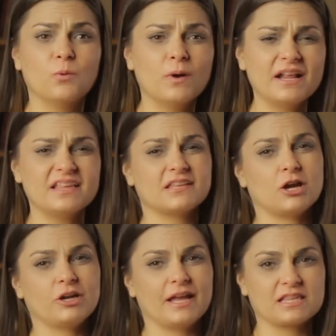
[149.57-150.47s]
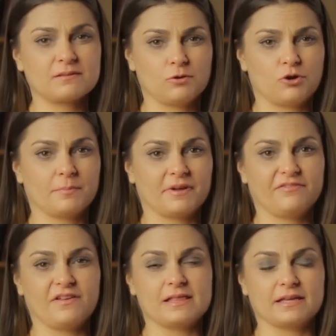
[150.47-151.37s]
when I started exploring my
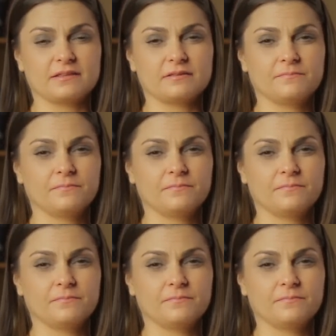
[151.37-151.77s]
feelings.